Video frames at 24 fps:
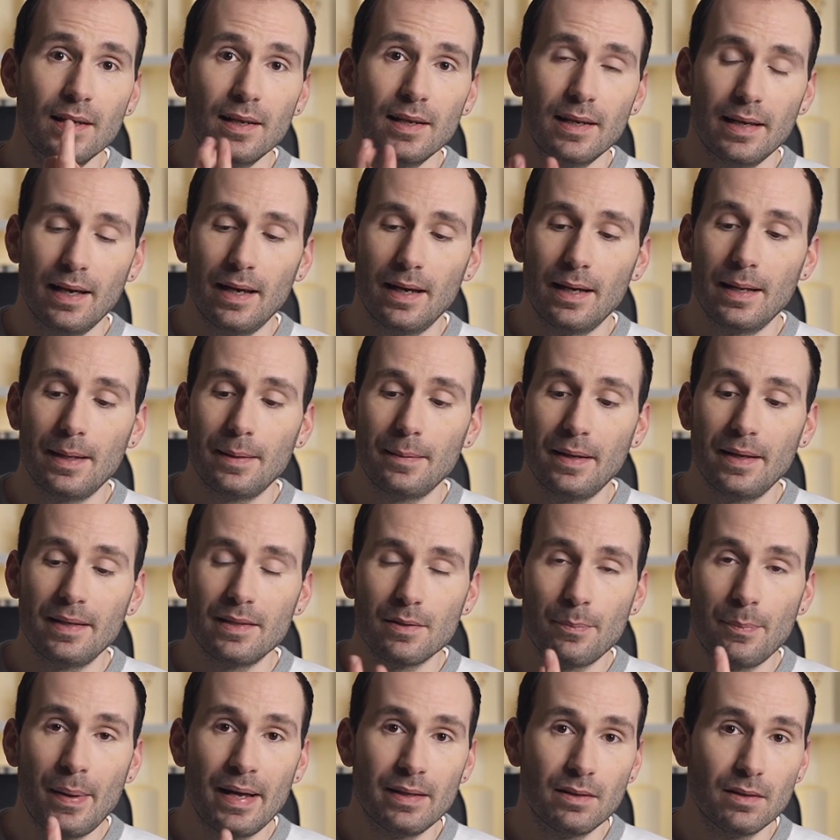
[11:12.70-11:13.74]

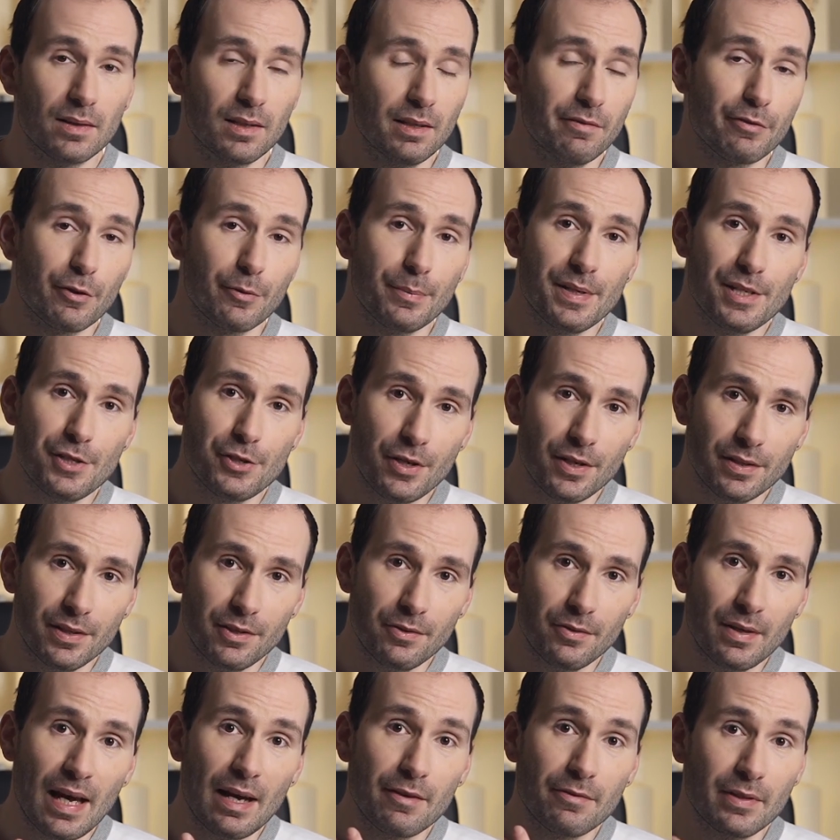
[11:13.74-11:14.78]
independently from each other.
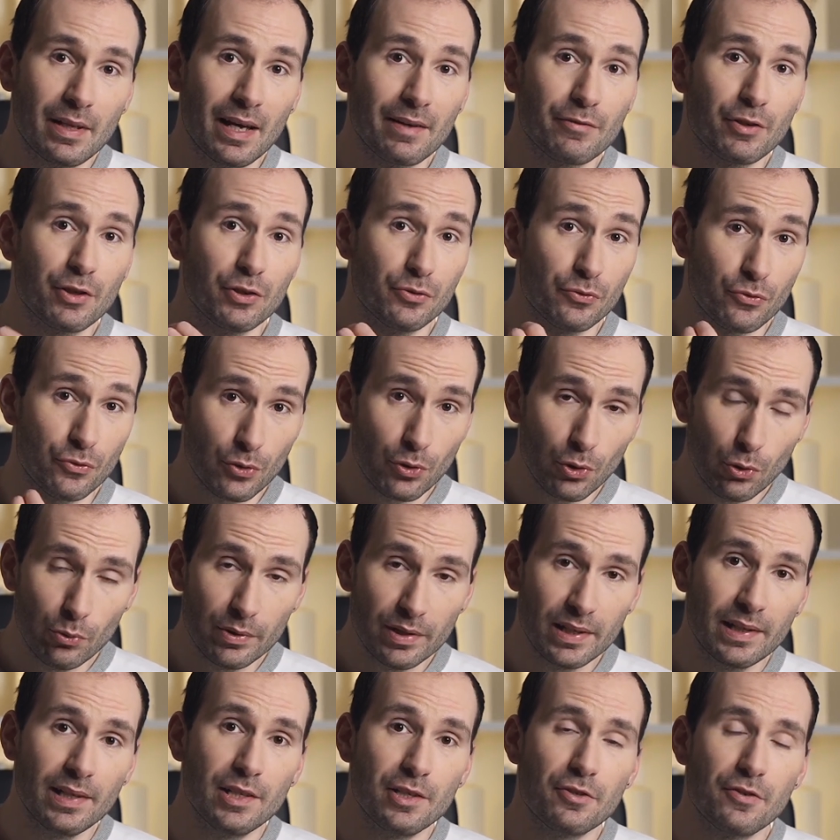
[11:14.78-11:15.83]
You have to have control
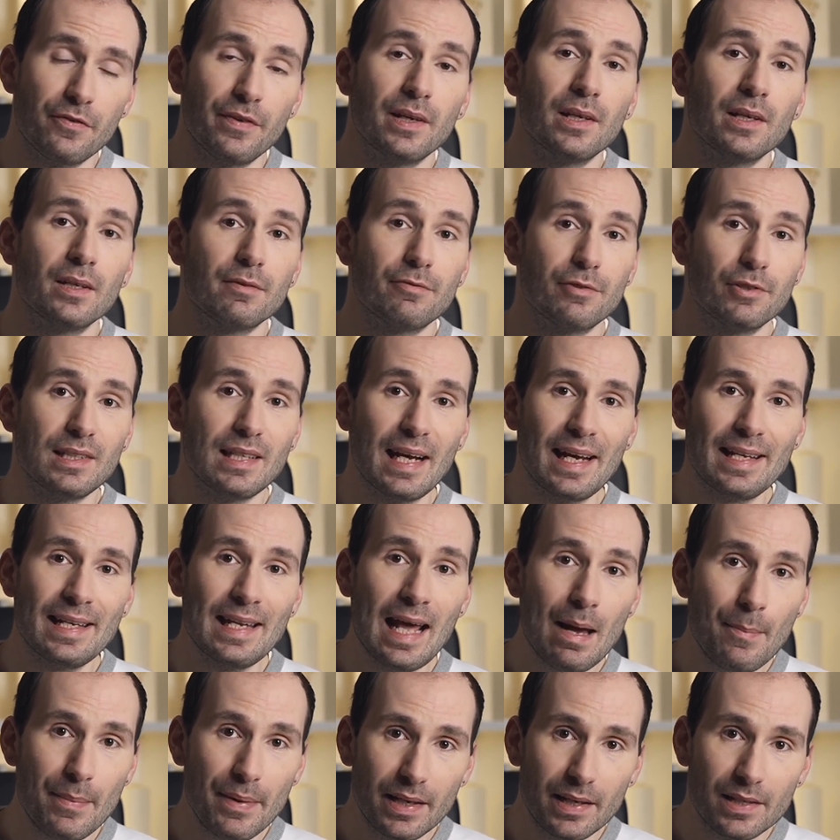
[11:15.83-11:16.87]
in each finger for
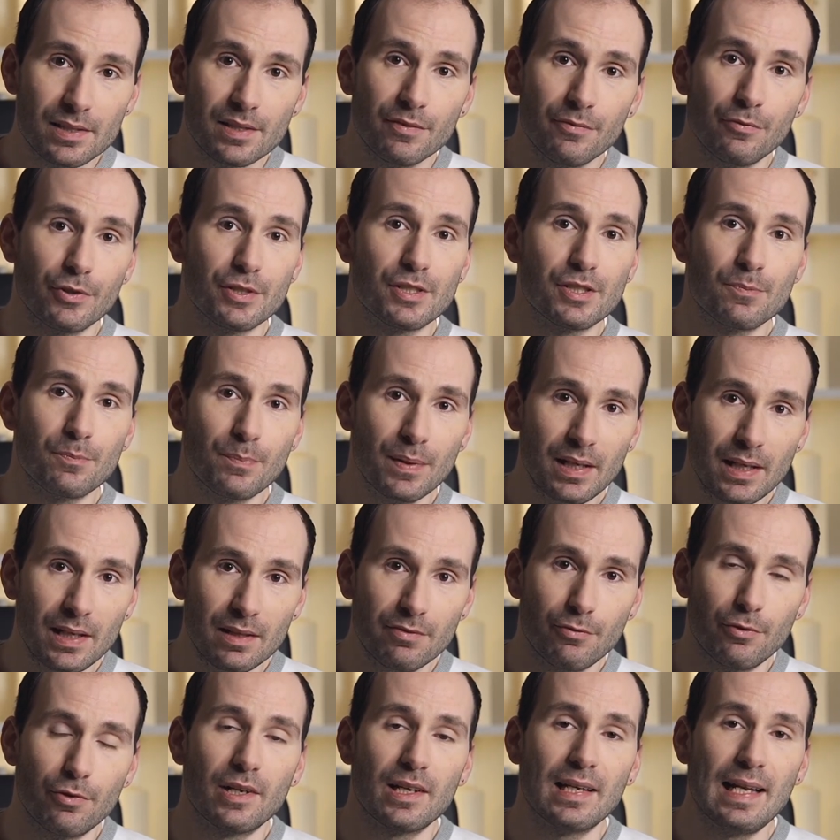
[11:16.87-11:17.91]
dynamics, for speed,
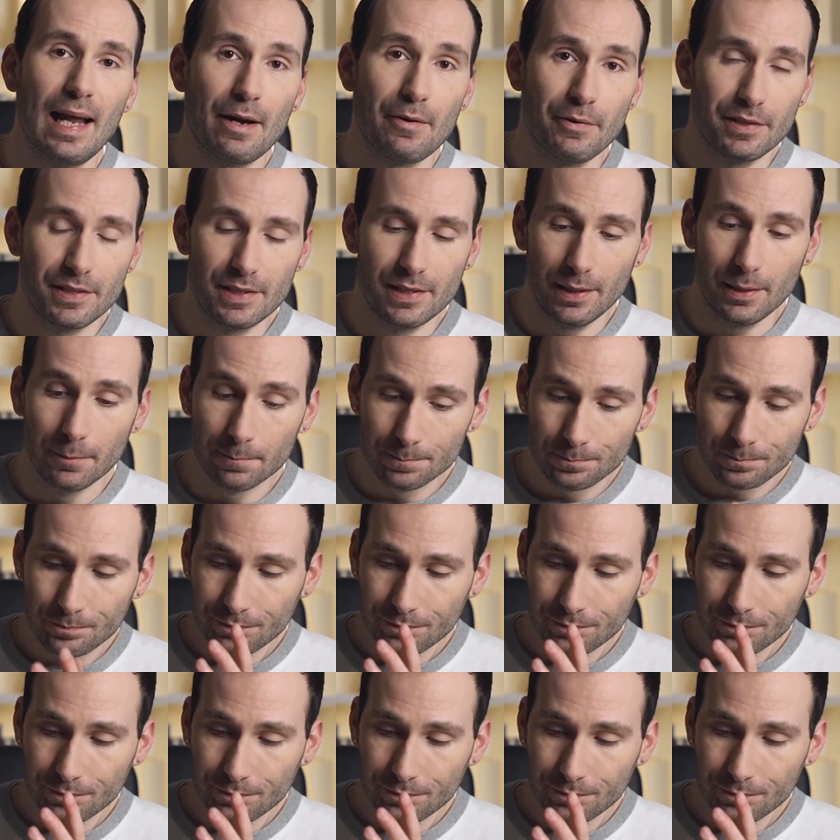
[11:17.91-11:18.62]
for clarity.